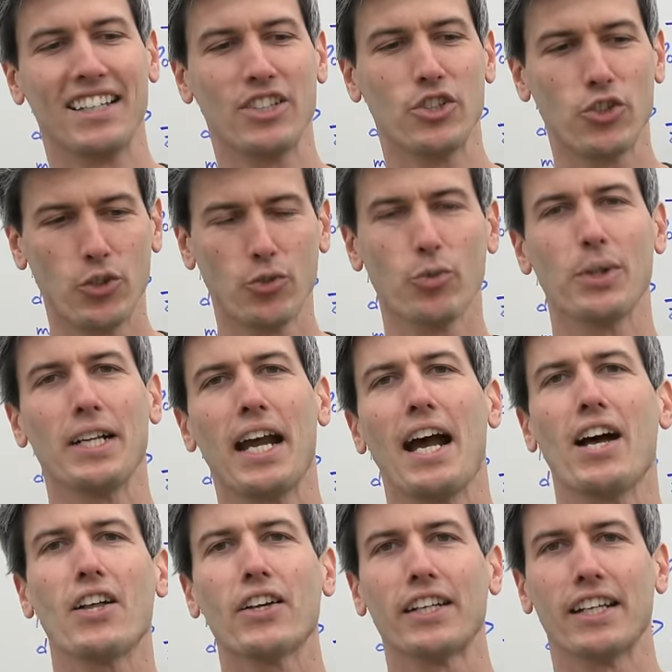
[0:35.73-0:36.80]
into
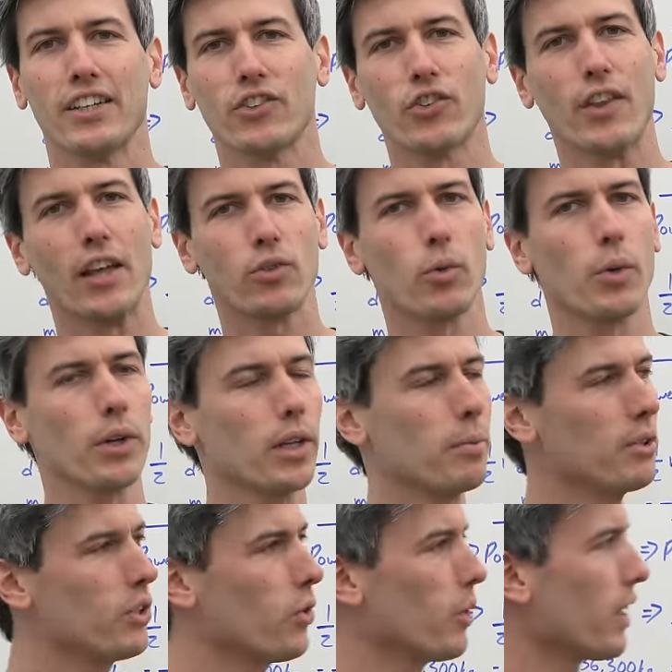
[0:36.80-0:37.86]
reality. And so that's what we're going
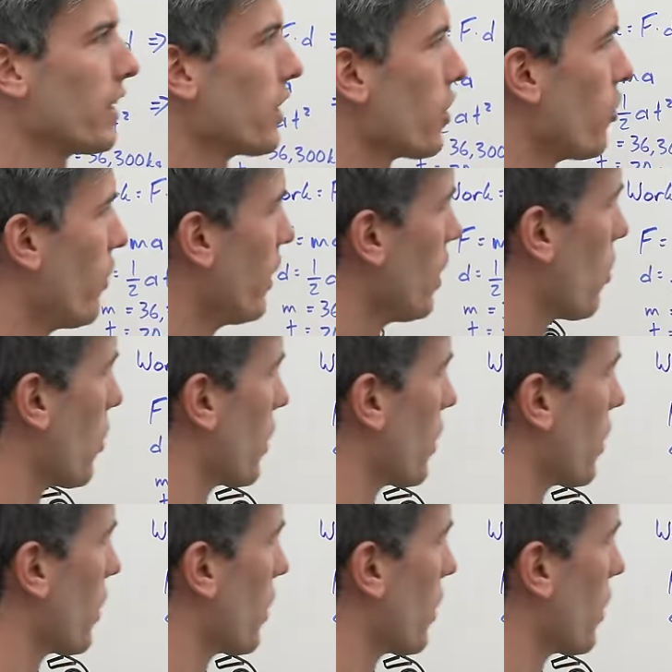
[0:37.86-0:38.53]
to be doing in this video.